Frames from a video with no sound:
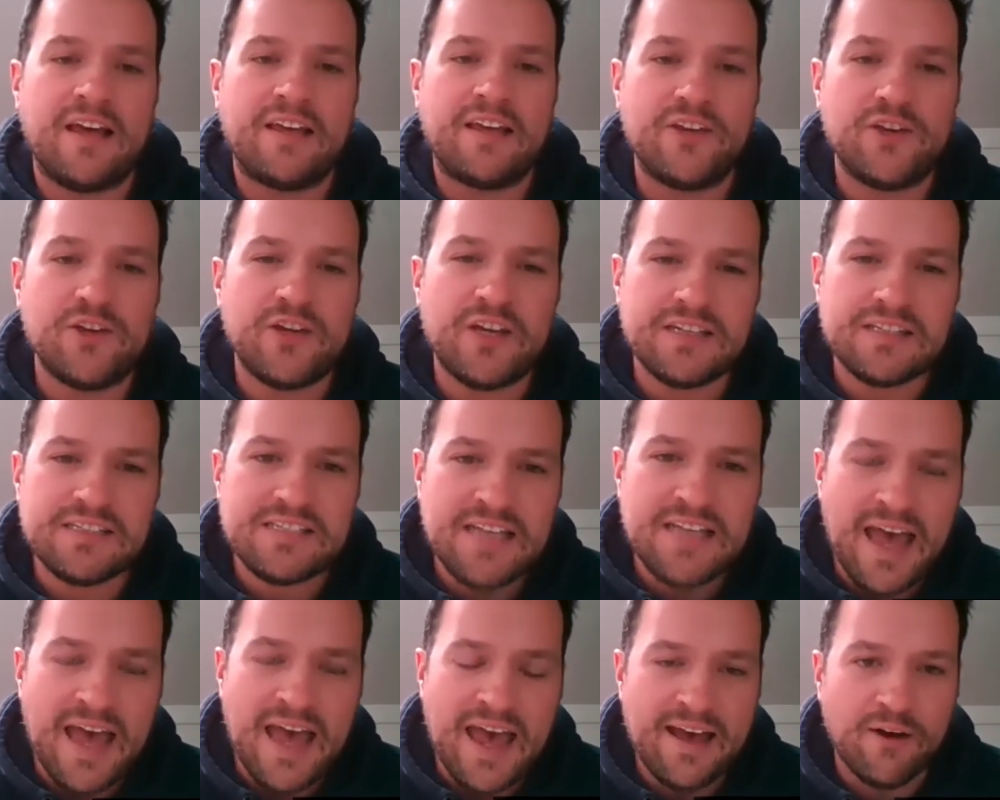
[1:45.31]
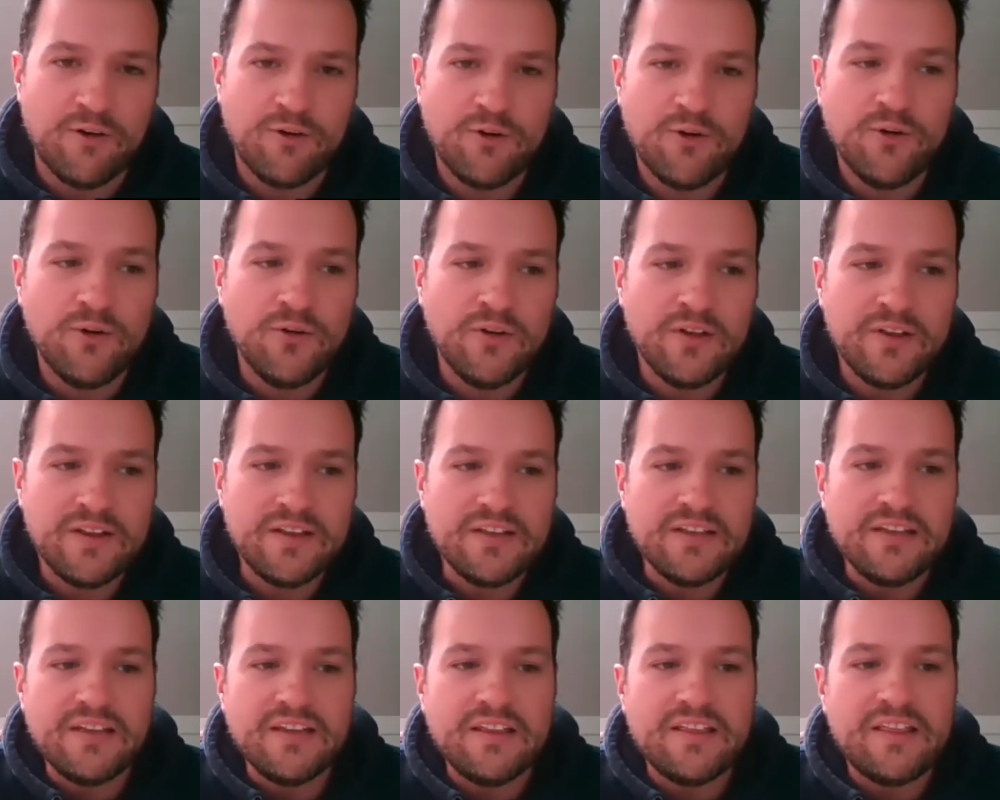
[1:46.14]
you can tell
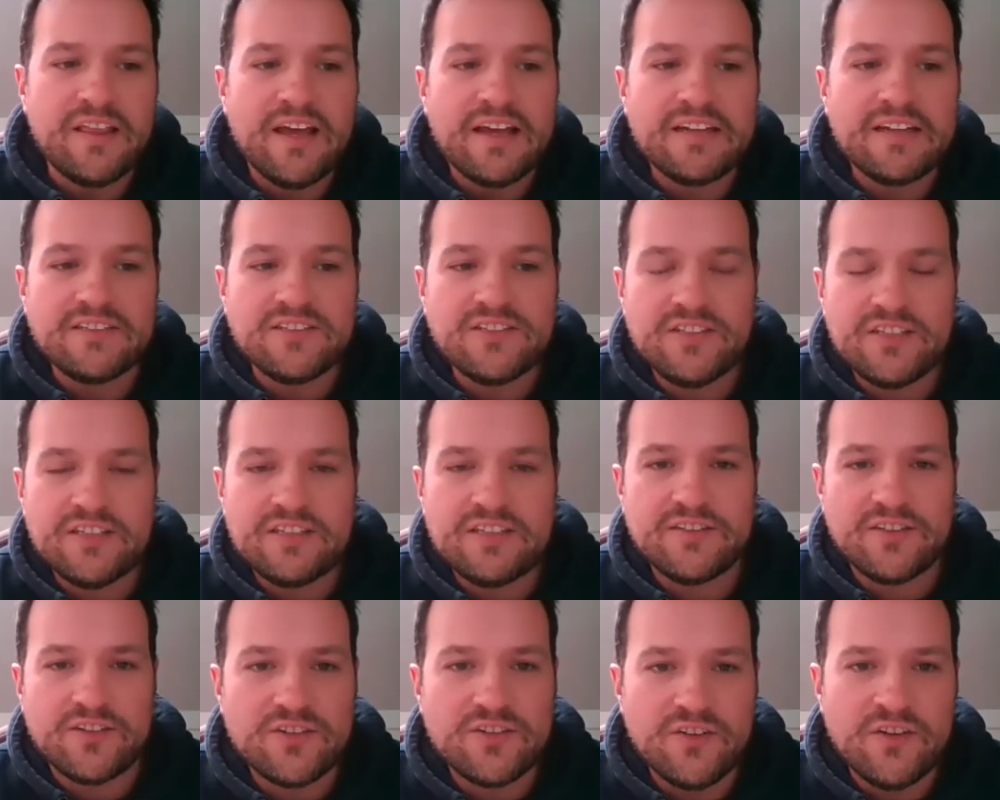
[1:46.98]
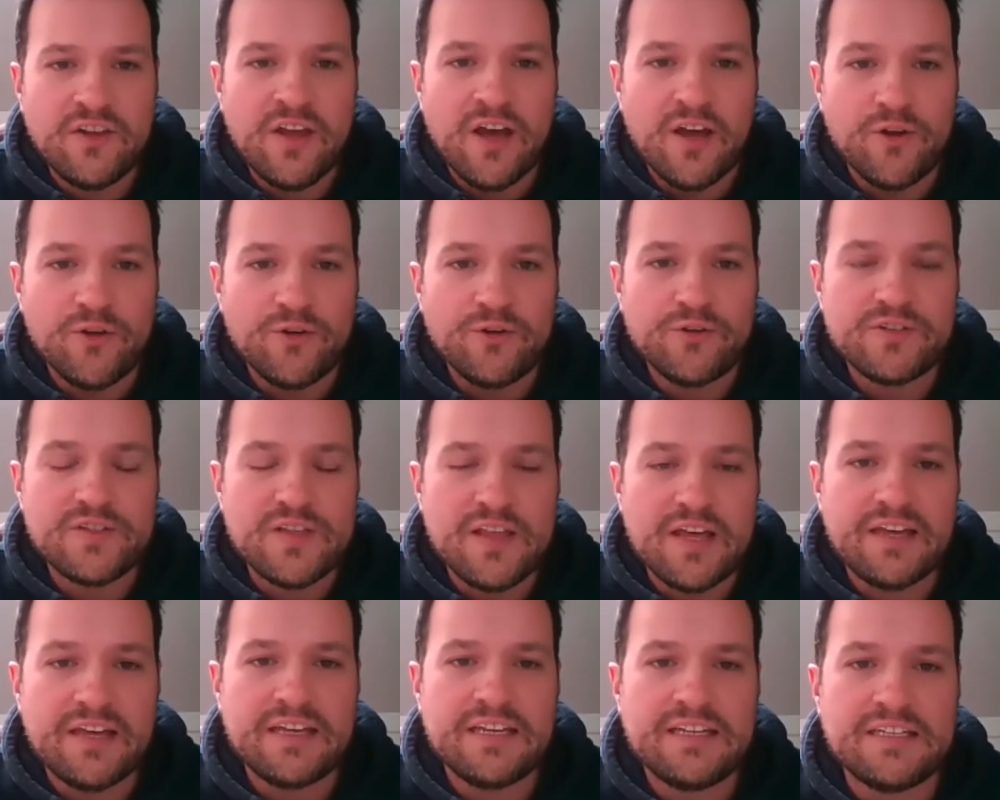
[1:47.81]
that Jesus knows
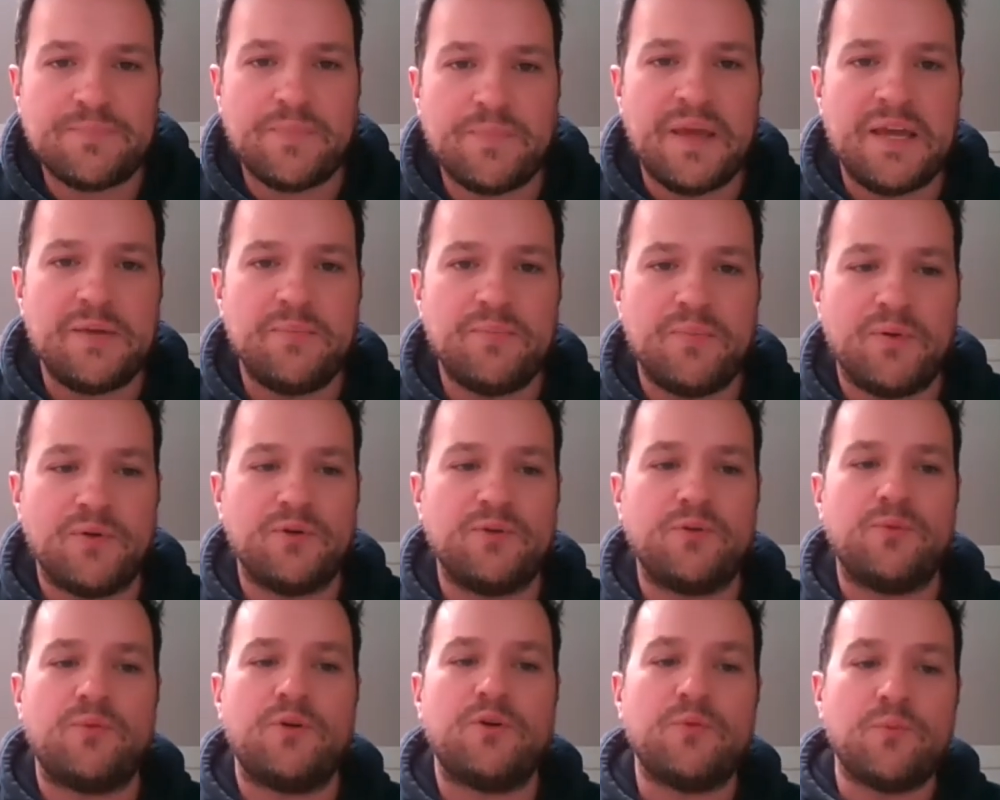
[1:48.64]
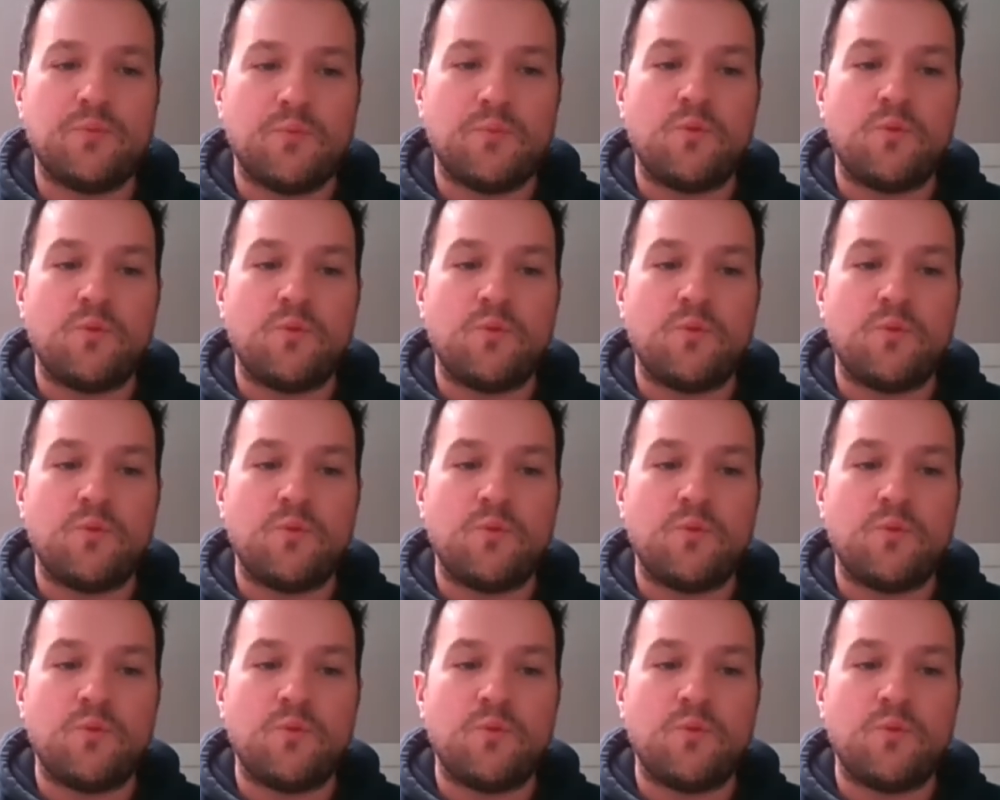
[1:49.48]
that his people